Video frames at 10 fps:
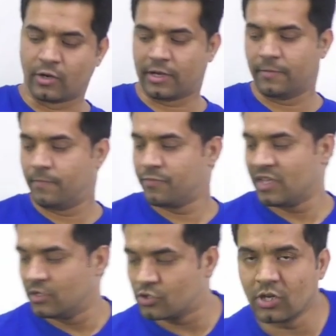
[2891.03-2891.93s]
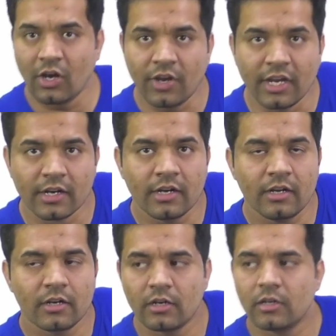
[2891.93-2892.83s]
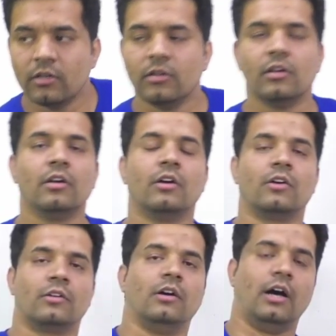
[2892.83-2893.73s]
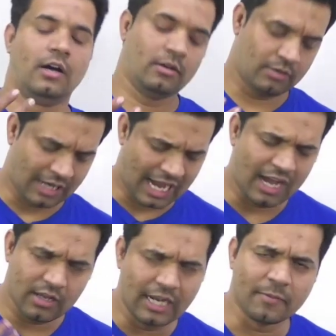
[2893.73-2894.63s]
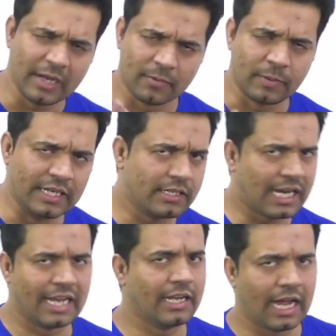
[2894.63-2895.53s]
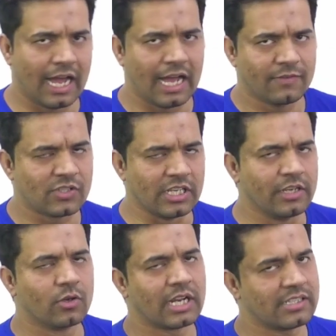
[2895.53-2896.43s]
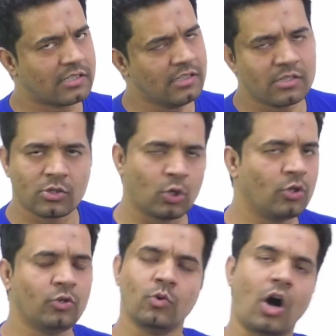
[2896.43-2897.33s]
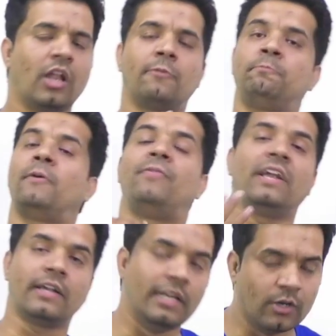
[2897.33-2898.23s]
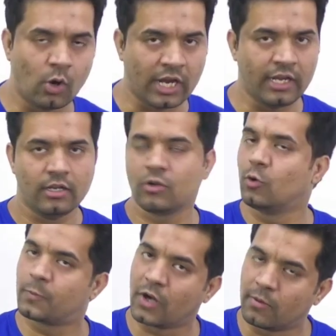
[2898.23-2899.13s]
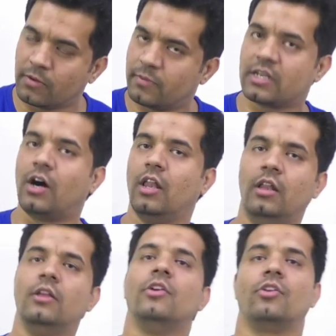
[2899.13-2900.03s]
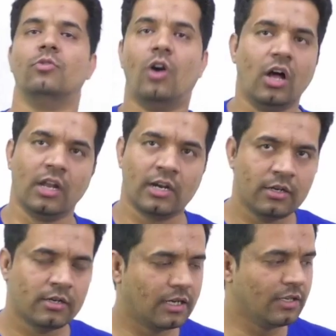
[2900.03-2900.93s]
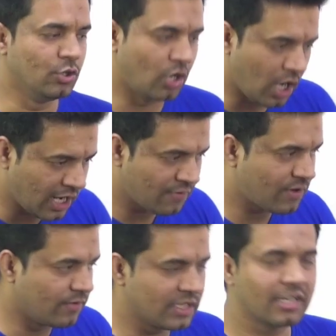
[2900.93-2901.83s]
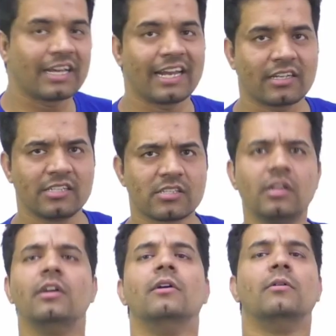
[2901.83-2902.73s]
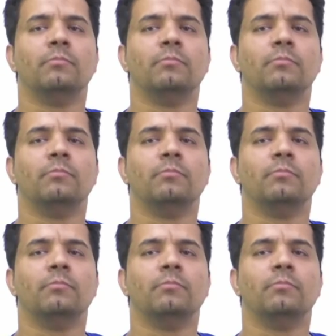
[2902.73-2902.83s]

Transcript: Okay, so now here, let me complete it. I have seen your answers, so you all are perfectly okay, no problem at all. You all have given the correct answer.